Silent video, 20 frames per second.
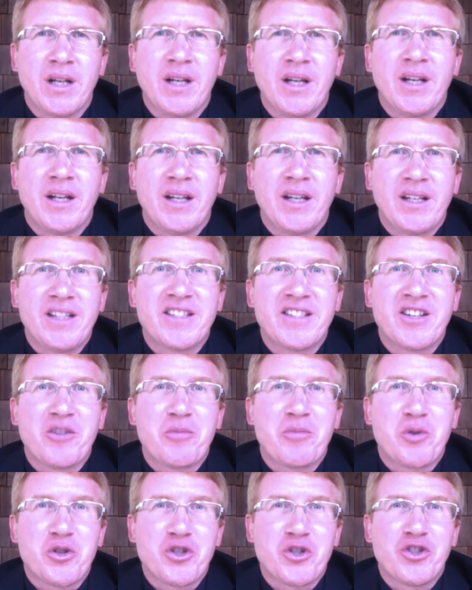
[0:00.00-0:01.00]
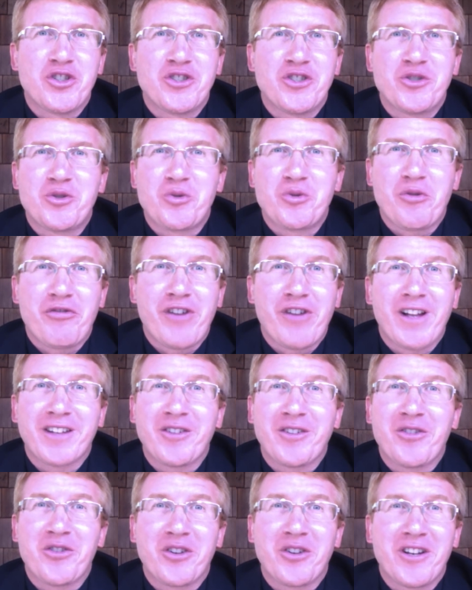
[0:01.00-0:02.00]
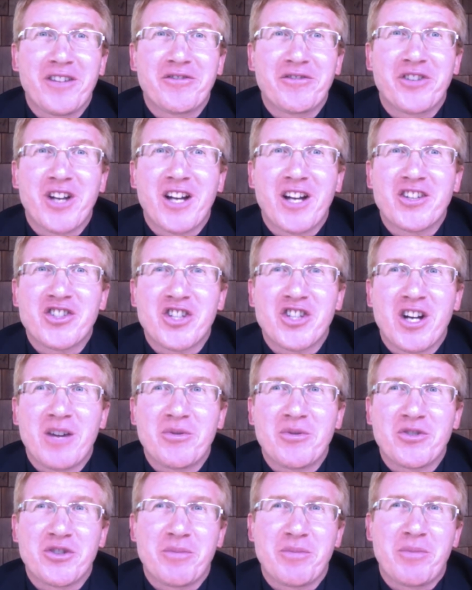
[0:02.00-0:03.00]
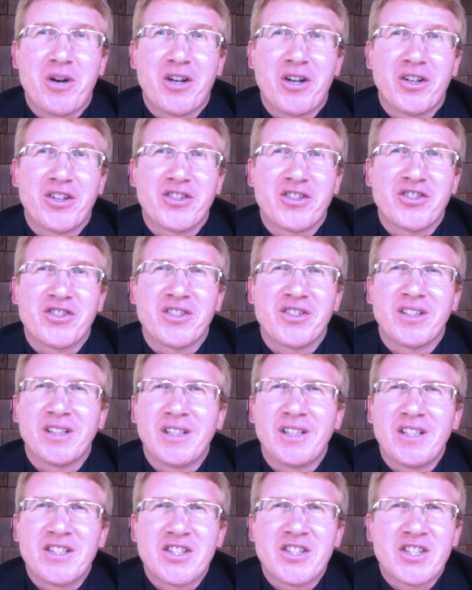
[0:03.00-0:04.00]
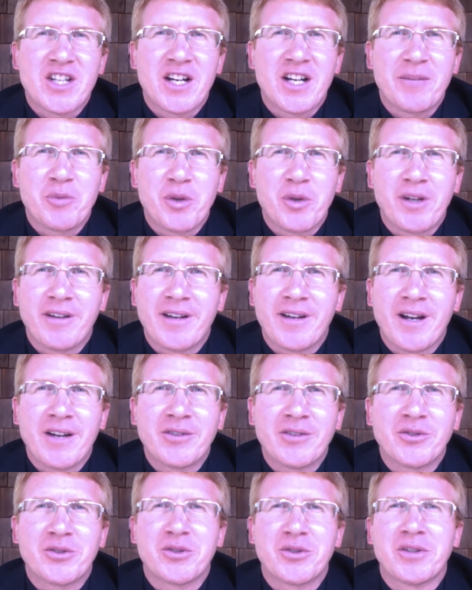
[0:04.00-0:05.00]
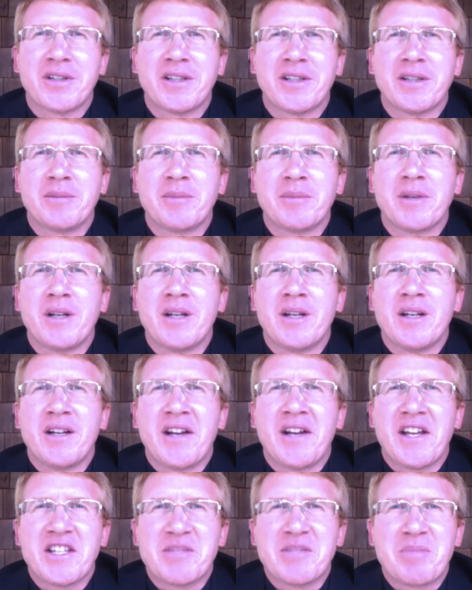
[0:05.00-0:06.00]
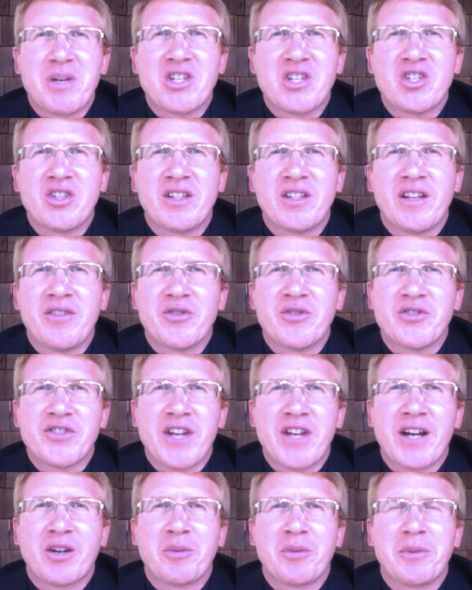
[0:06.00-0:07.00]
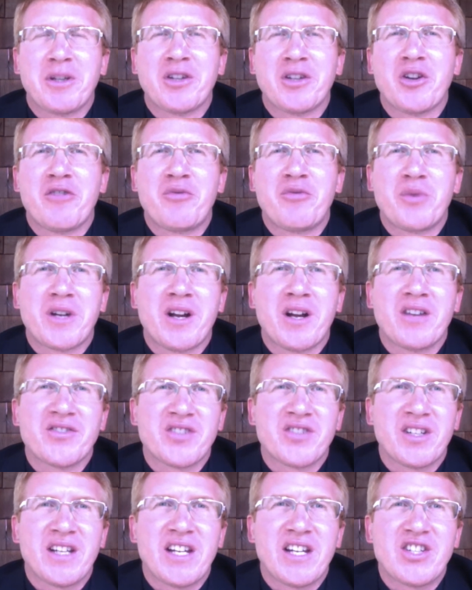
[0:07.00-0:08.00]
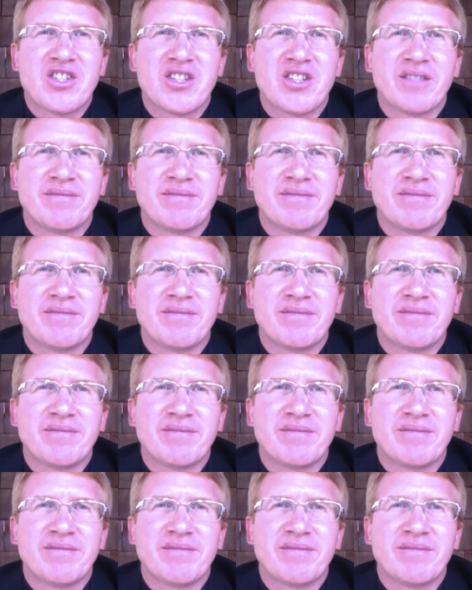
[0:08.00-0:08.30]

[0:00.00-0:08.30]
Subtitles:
It is an opportunity to reflect on the love God showers upon us each time we encounter Him, especially in the sacrament of reconciliation.